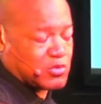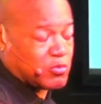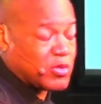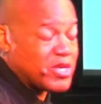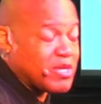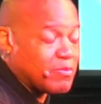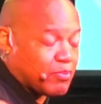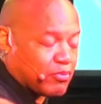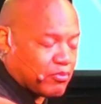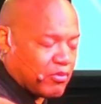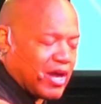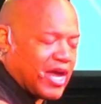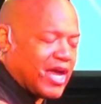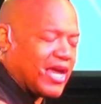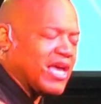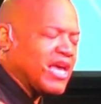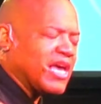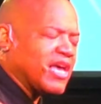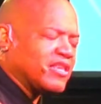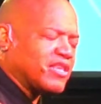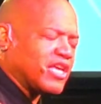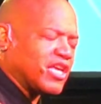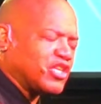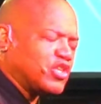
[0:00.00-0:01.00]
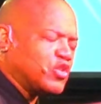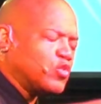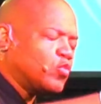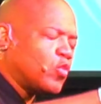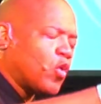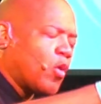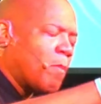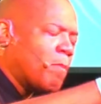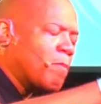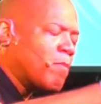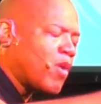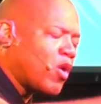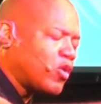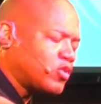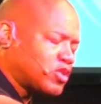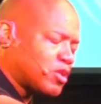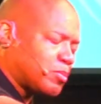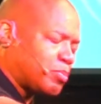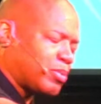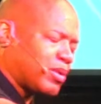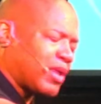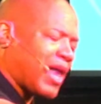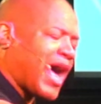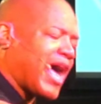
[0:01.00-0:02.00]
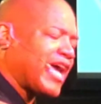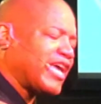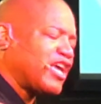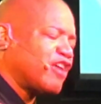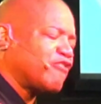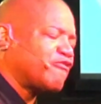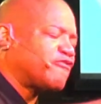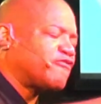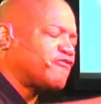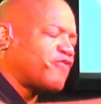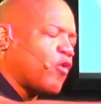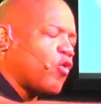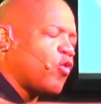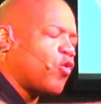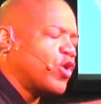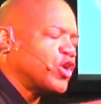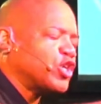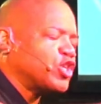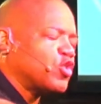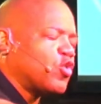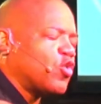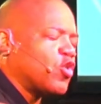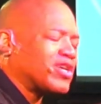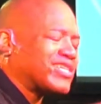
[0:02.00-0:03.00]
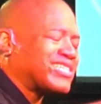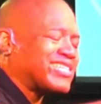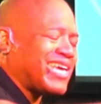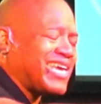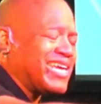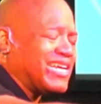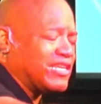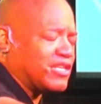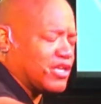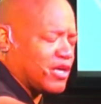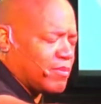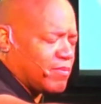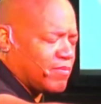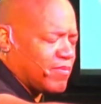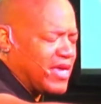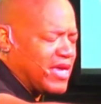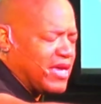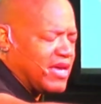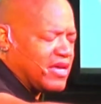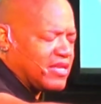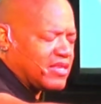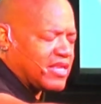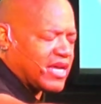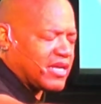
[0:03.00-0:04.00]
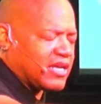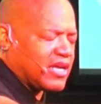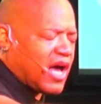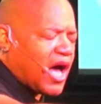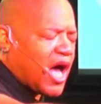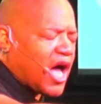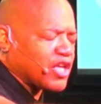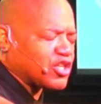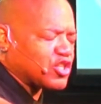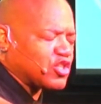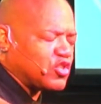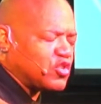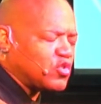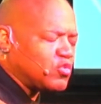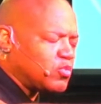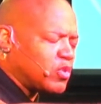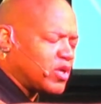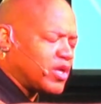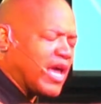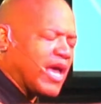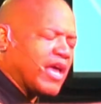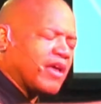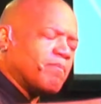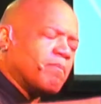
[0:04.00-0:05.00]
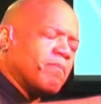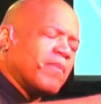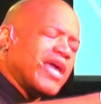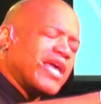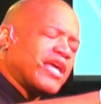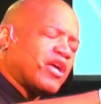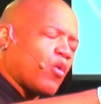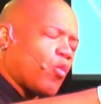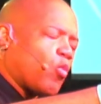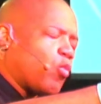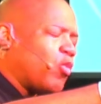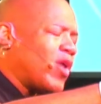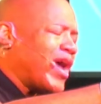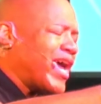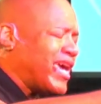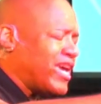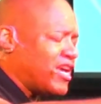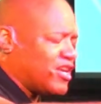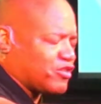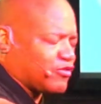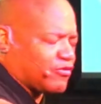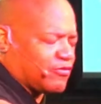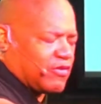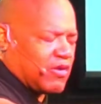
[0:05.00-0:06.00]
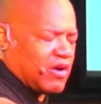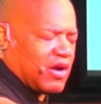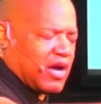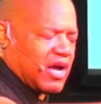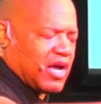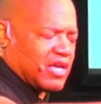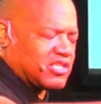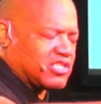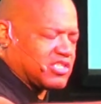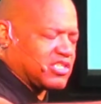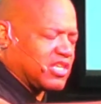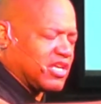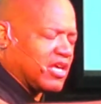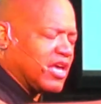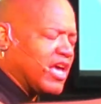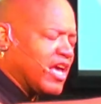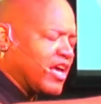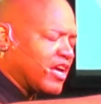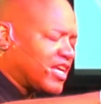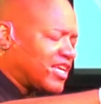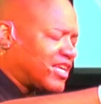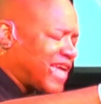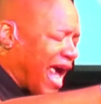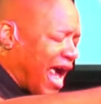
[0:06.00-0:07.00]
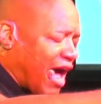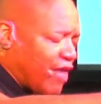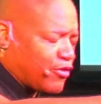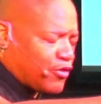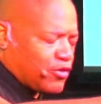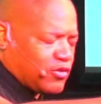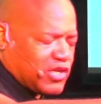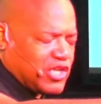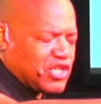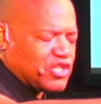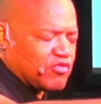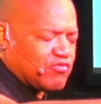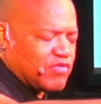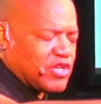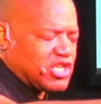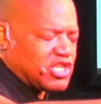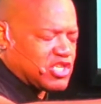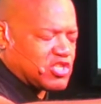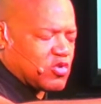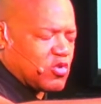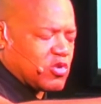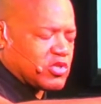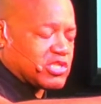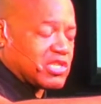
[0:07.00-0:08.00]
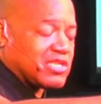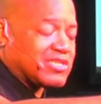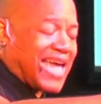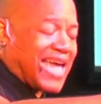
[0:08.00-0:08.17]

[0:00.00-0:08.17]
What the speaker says: We pray that you will multiply it for your kingdom, that God, you would make ways for us to gather these resources